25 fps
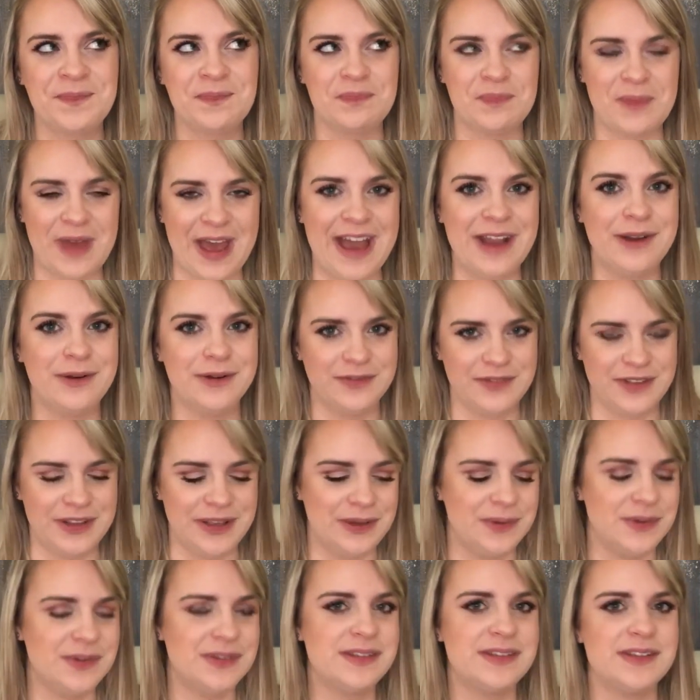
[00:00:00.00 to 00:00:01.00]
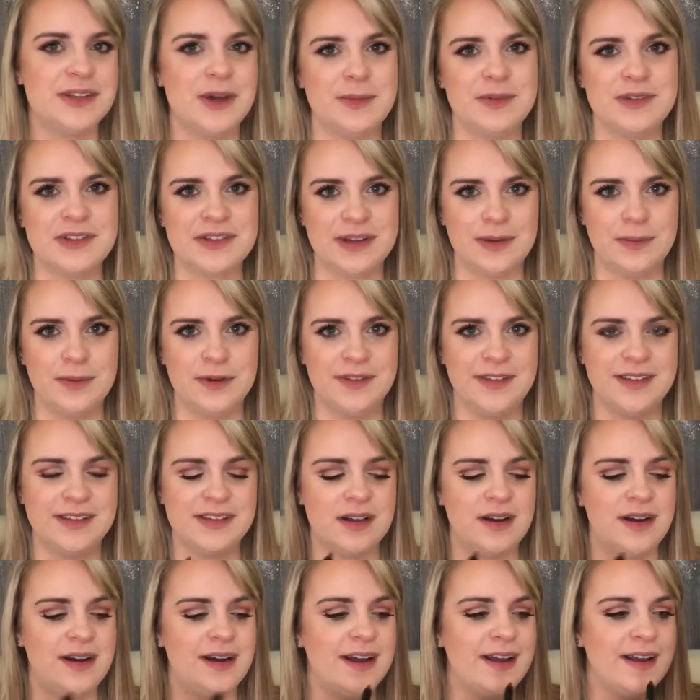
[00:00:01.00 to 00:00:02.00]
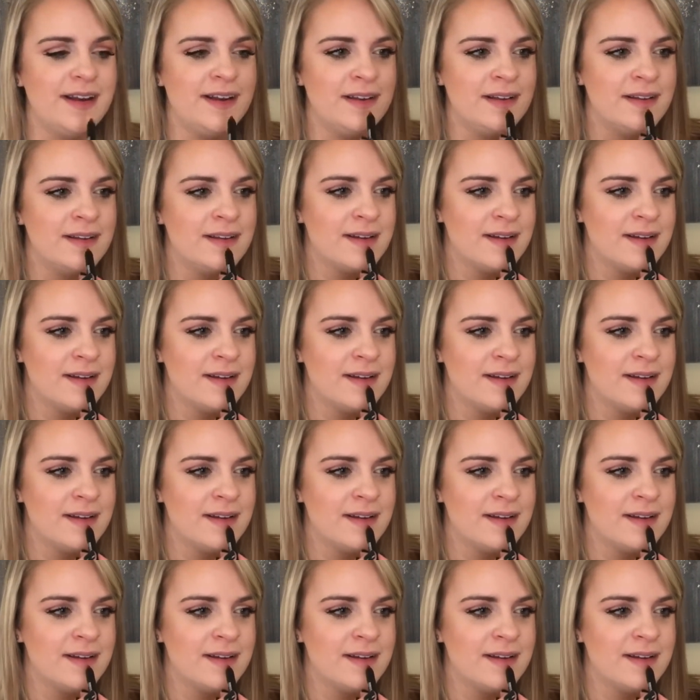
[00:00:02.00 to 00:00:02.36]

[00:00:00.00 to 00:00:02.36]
bag reviews. So I'm just going to put this on.